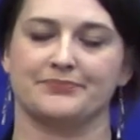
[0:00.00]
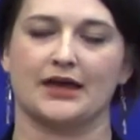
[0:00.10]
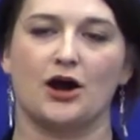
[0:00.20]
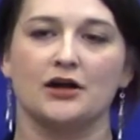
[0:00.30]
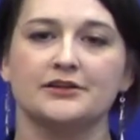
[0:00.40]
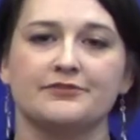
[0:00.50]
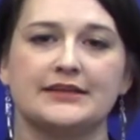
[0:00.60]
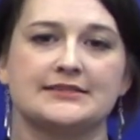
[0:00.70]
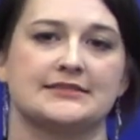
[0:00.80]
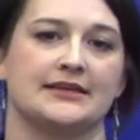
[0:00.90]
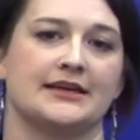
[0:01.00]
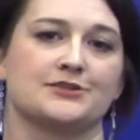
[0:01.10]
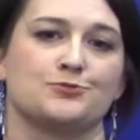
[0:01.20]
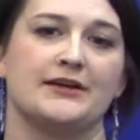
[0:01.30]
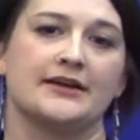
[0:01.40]
All of these
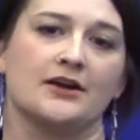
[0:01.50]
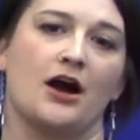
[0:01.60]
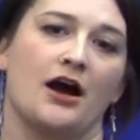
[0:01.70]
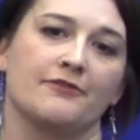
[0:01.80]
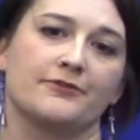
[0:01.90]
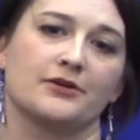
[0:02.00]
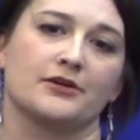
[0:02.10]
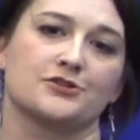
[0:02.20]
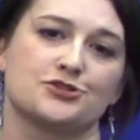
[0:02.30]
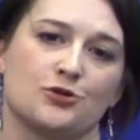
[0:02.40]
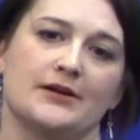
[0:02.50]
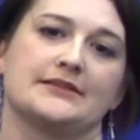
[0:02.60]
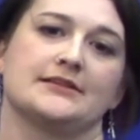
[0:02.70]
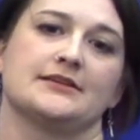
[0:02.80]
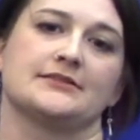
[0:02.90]
things, we can offer
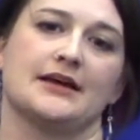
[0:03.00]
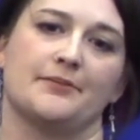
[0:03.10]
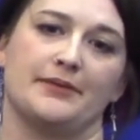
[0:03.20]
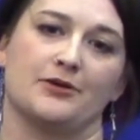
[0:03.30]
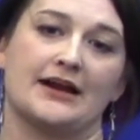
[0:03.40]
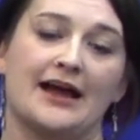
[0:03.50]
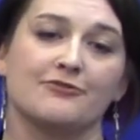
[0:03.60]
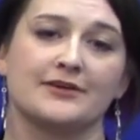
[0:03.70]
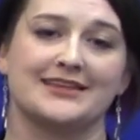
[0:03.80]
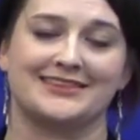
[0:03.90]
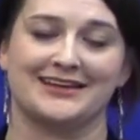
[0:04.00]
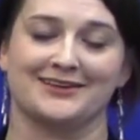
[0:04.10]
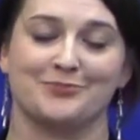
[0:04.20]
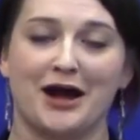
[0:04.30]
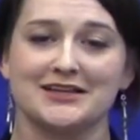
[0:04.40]
choices about
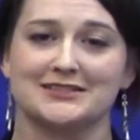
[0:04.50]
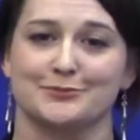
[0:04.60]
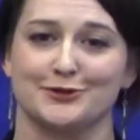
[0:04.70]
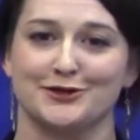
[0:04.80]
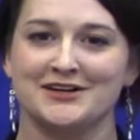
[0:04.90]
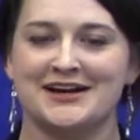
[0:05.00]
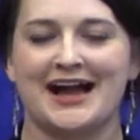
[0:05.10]
everything possible,